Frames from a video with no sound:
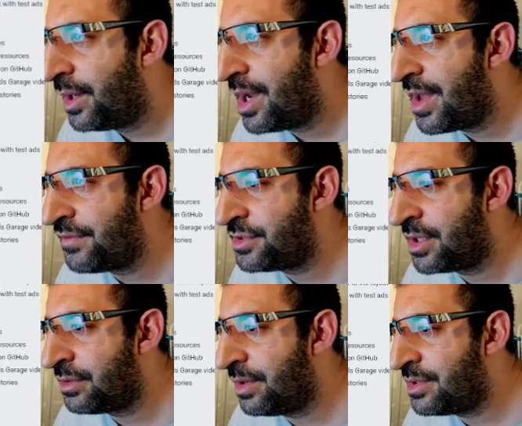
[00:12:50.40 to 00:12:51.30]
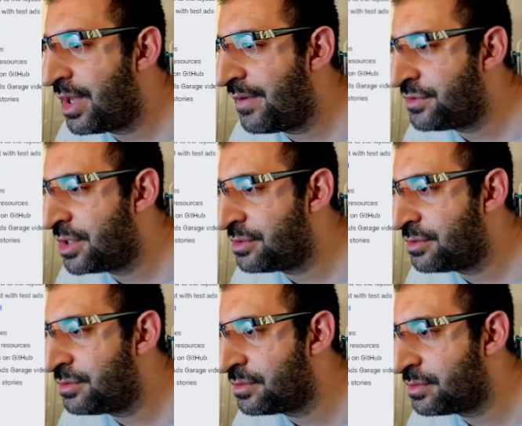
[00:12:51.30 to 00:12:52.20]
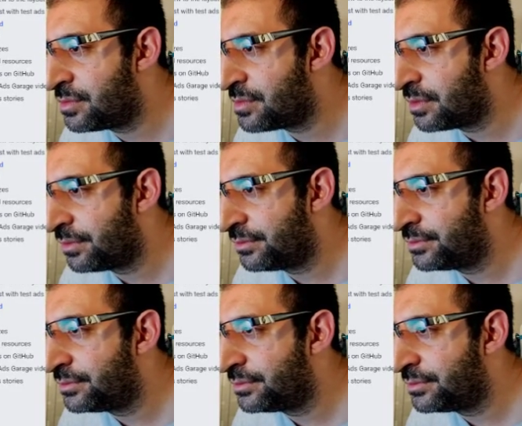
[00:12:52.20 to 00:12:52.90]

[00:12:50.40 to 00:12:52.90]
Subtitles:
why have changed? Why they have changed the tool?